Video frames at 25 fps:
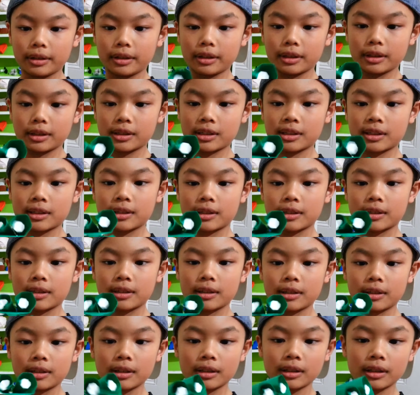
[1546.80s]
Yes.
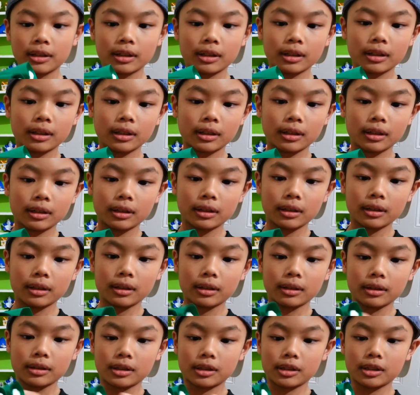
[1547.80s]

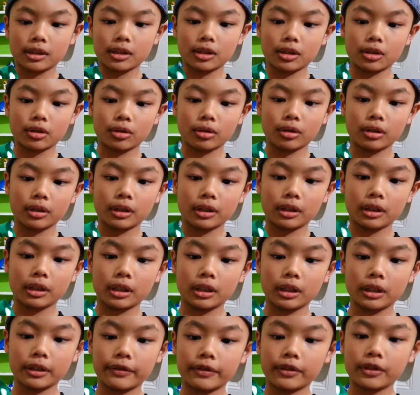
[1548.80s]
So
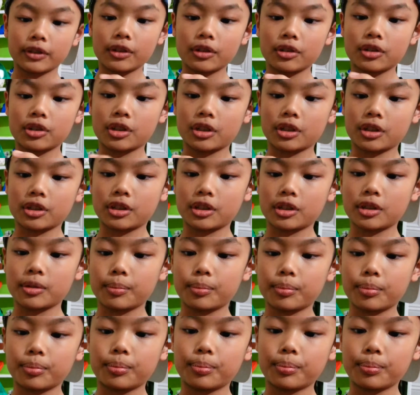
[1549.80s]
if you just
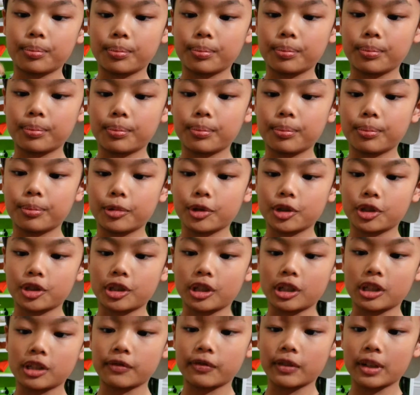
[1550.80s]
push
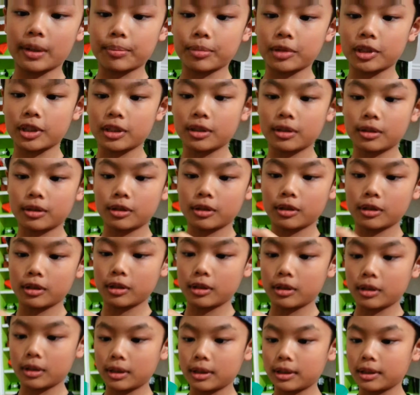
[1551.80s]
these flaps in
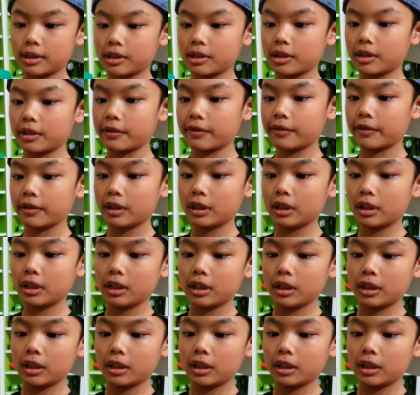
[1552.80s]
and stuff,